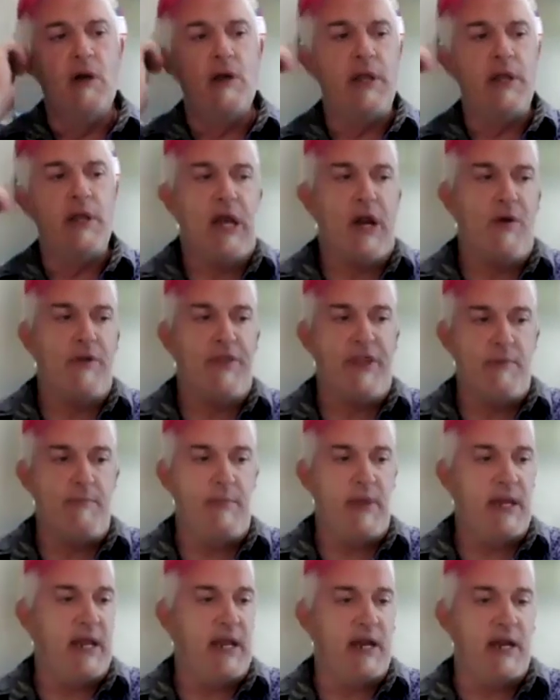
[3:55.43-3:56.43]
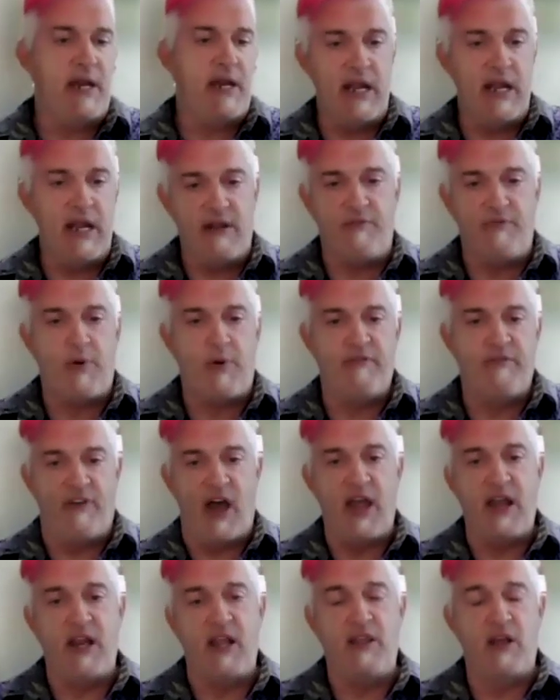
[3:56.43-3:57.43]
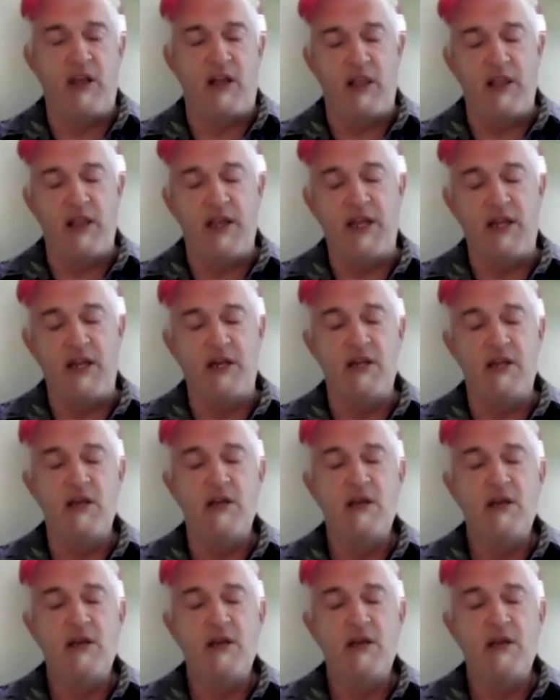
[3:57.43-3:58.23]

the immediate need of providing the clean